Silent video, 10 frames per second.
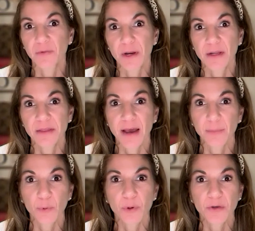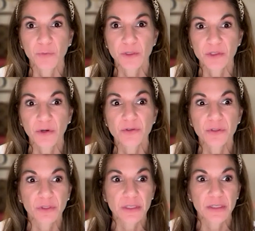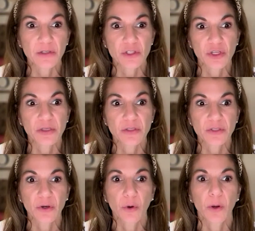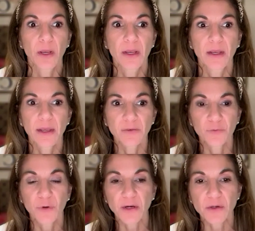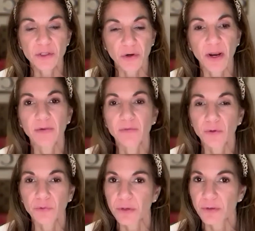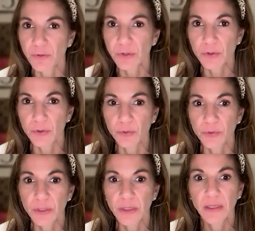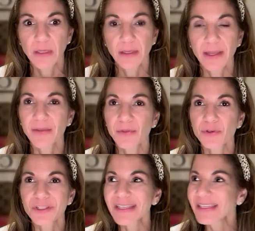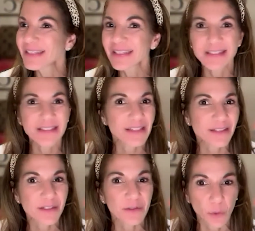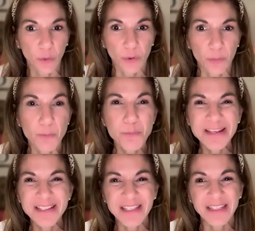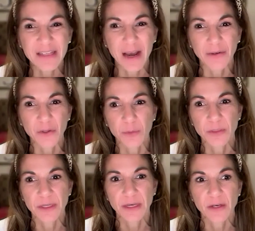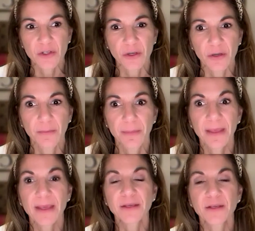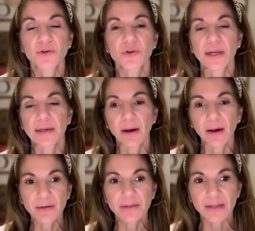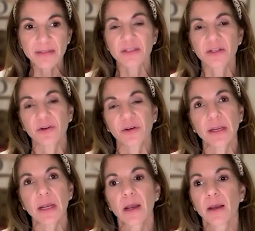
right? At that point, if we start deleting shit. So if records are ever reviewed and there's inconsistent or missing documentation, it can create unnecessary,